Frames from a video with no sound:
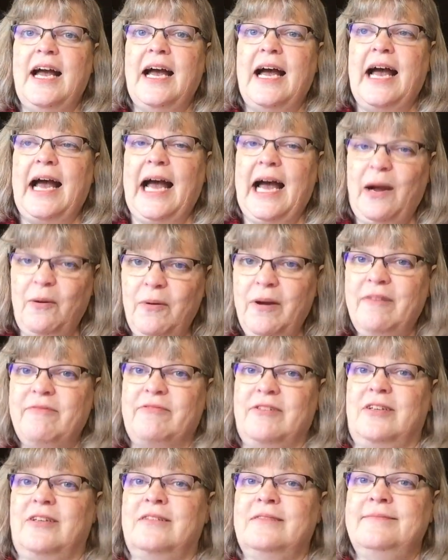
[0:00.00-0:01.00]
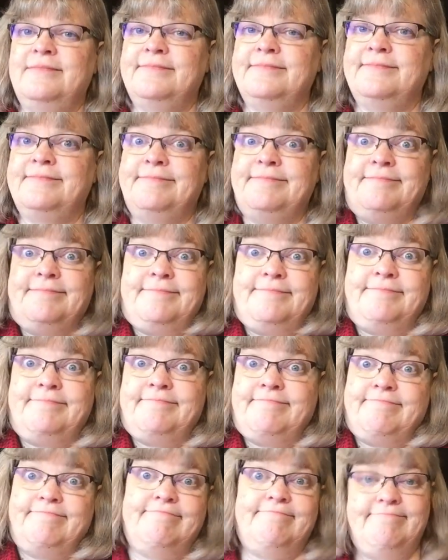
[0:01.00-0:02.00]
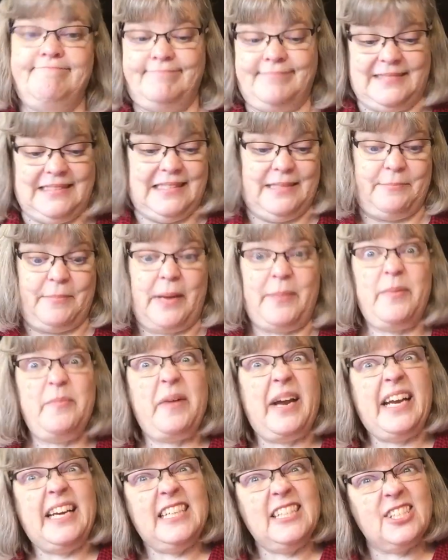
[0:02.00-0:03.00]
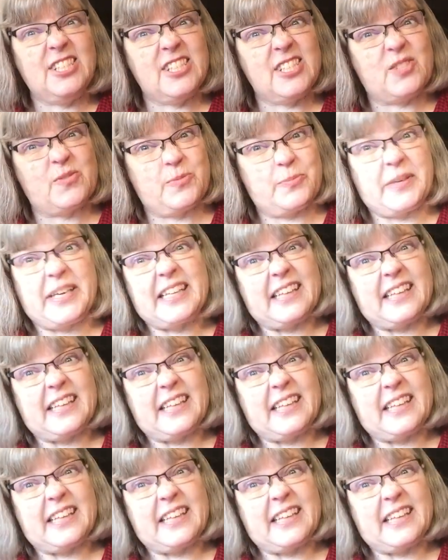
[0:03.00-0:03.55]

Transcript: However, maybe my initials would be